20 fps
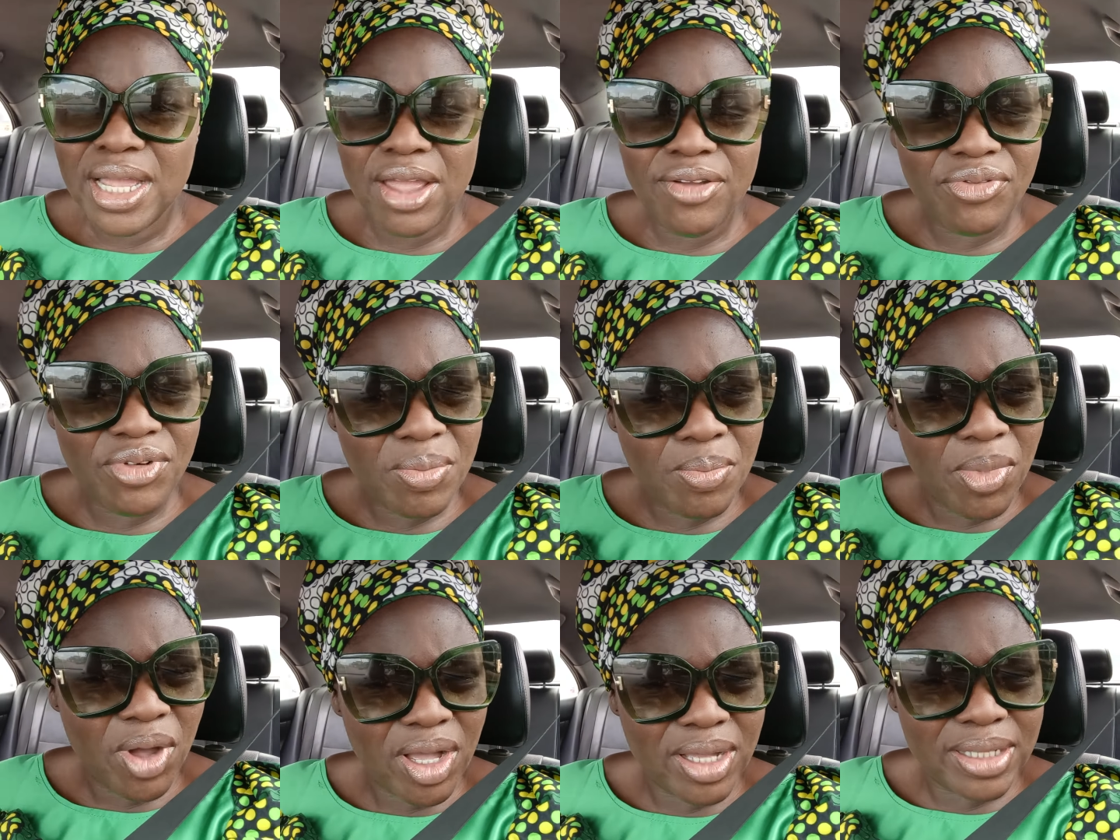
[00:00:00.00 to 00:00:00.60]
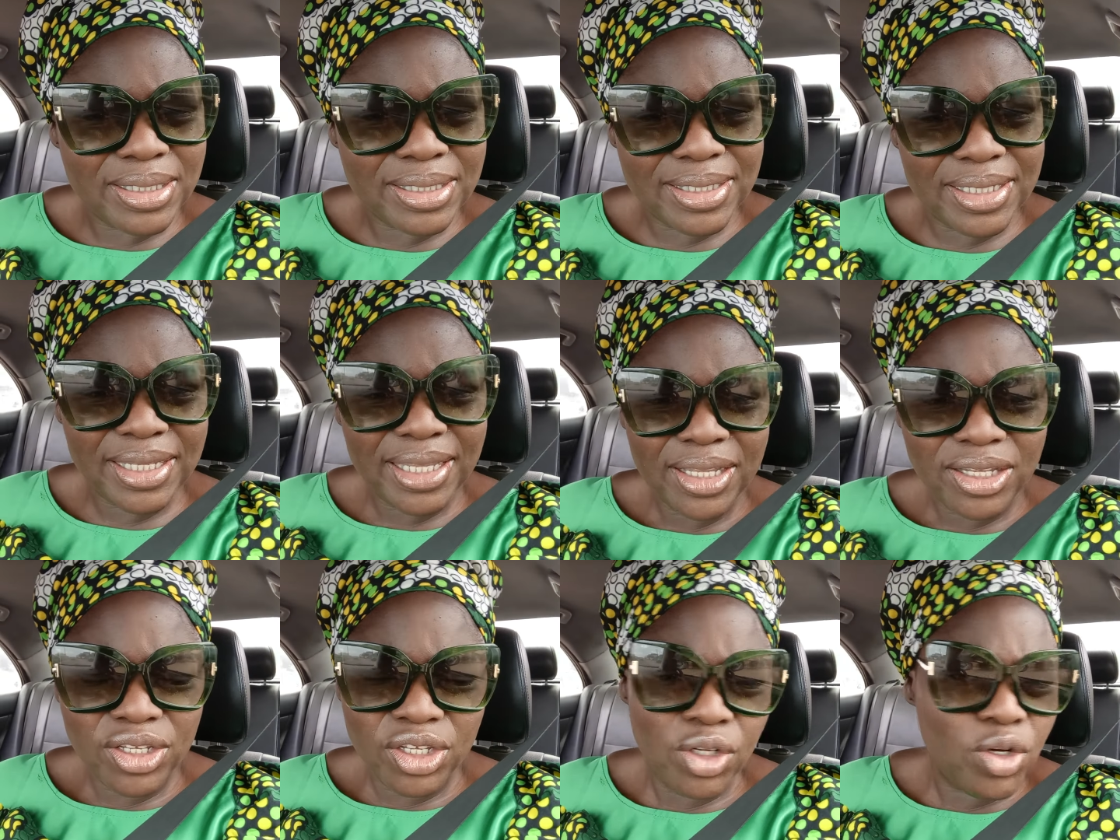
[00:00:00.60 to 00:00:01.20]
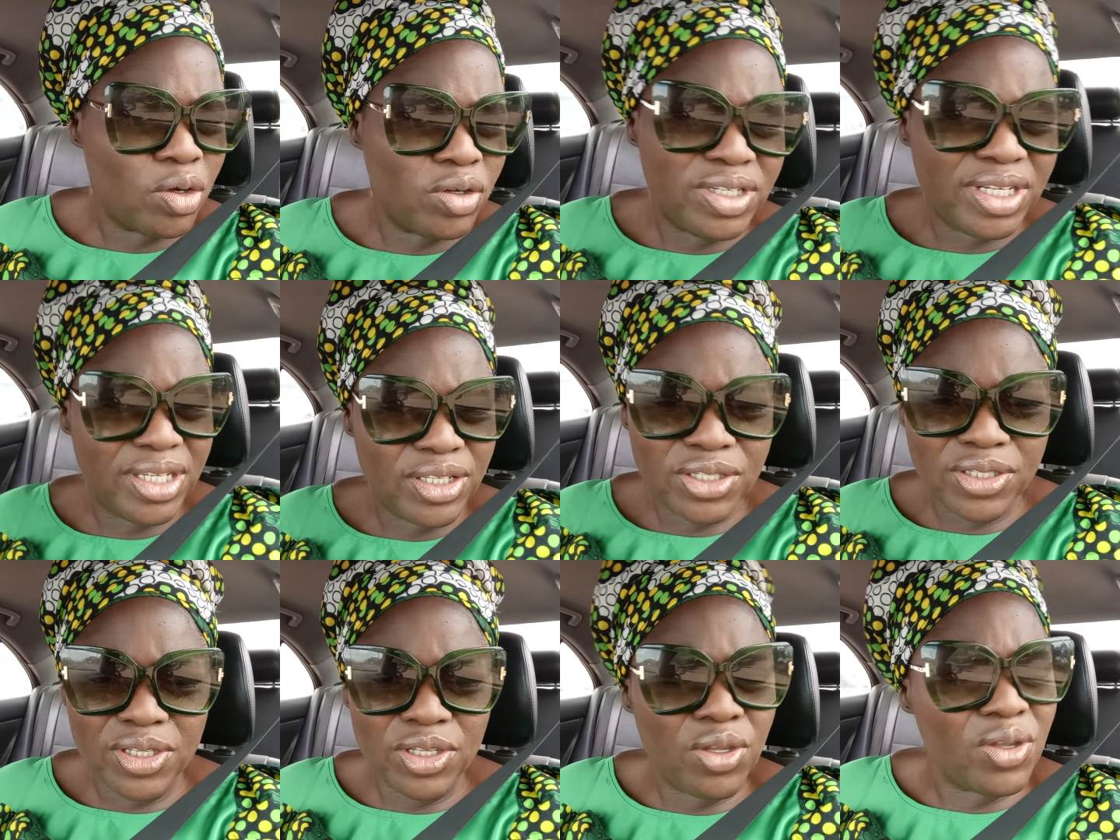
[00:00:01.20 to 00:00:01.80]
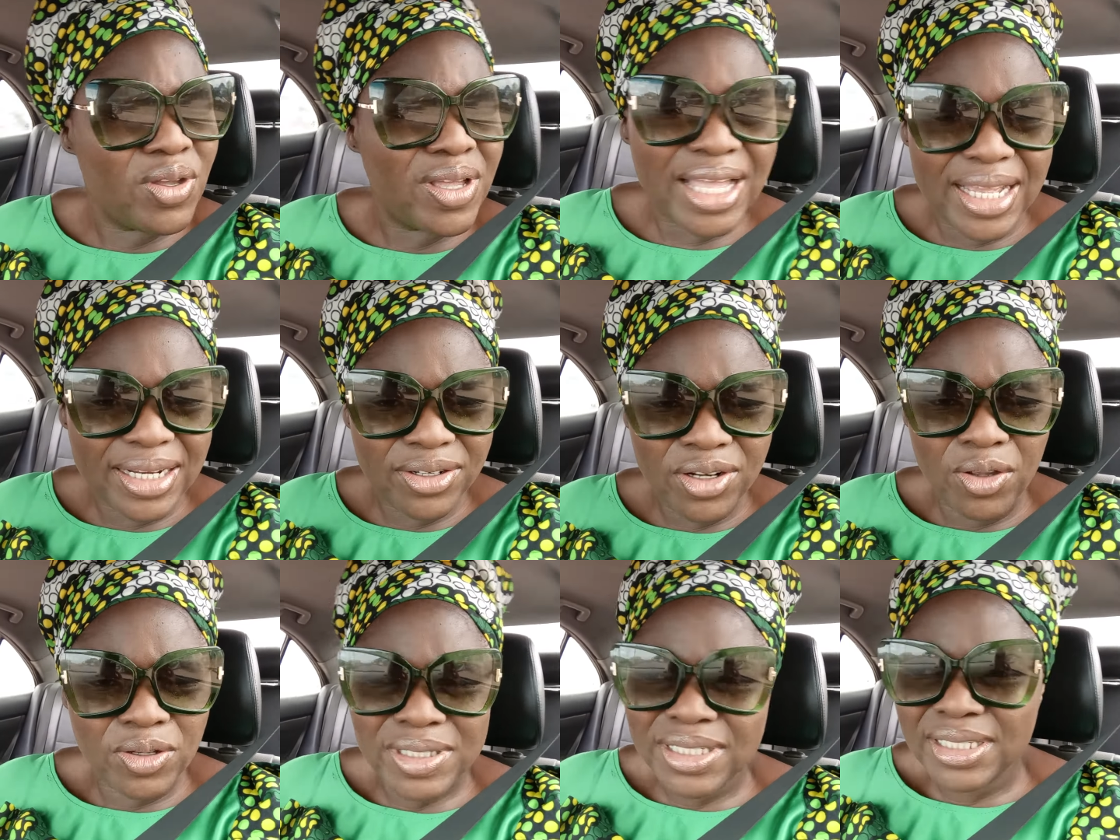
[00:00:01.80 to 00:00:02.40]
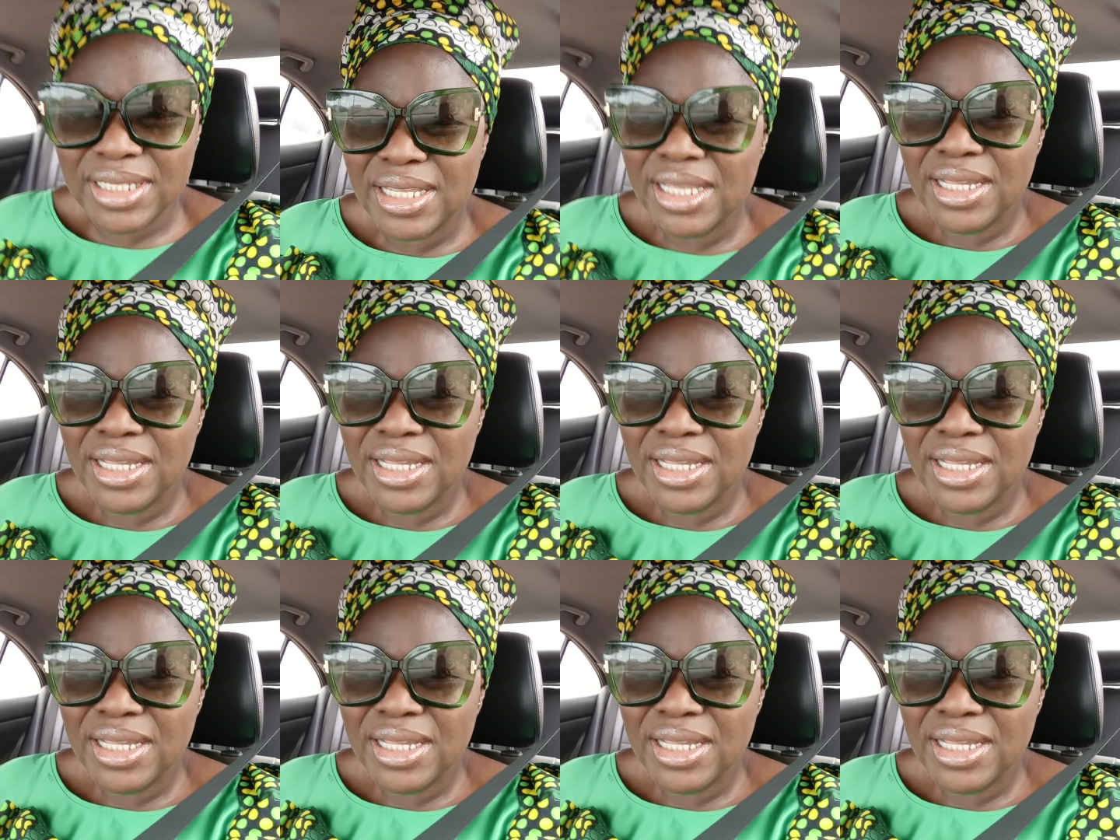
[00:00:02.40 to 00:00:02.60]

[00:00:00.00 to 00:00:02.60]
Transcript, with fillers: every month? You don't need. You cannot